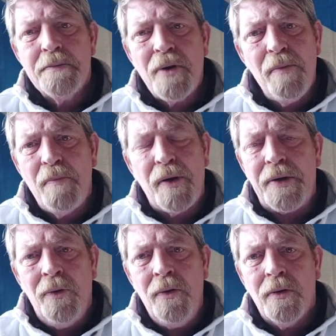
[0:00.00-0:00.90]
Probably
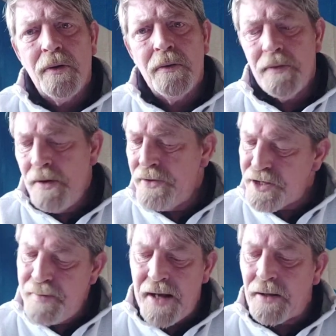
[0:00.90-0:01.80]
no.
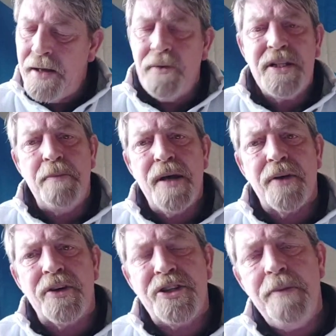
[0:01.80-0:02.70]
There's more likely to be
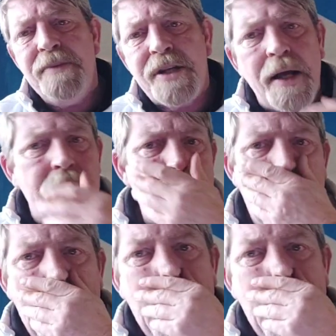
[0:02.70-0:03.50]
a regime change,